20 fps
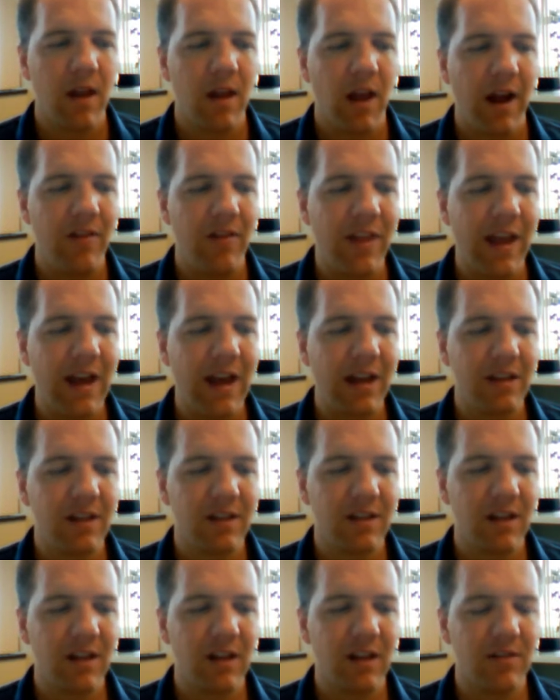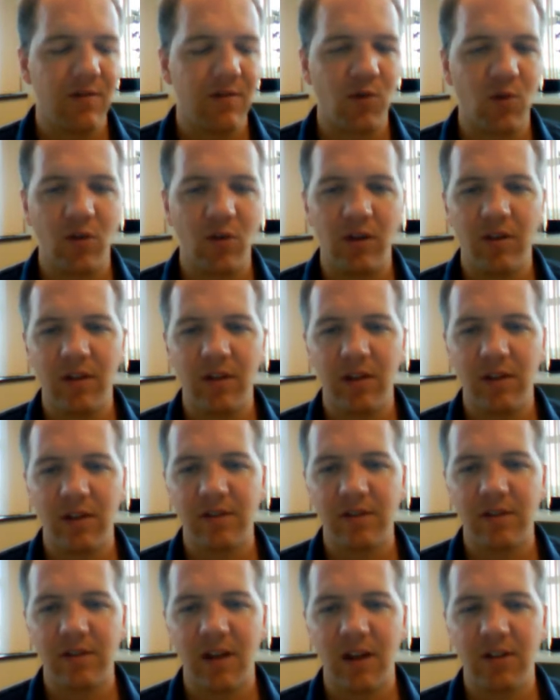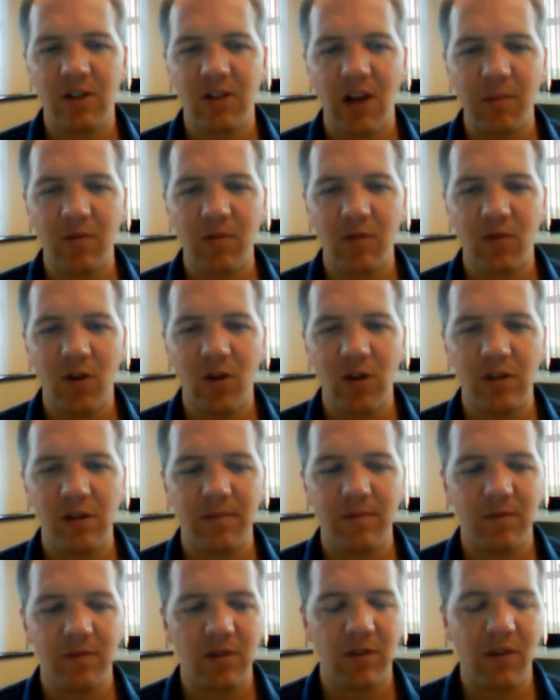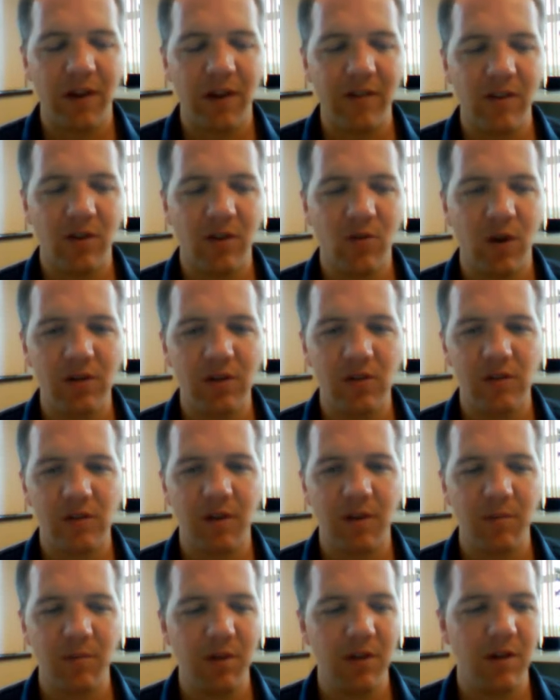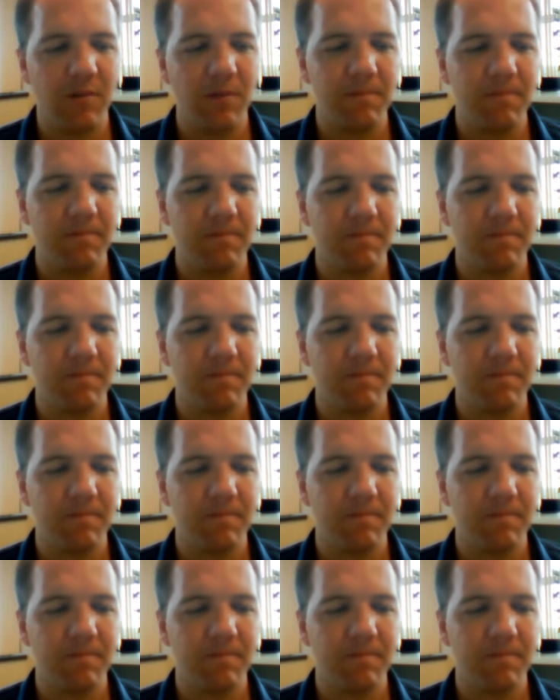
And that is it for this chapter 4. So if you have any questions, let me know.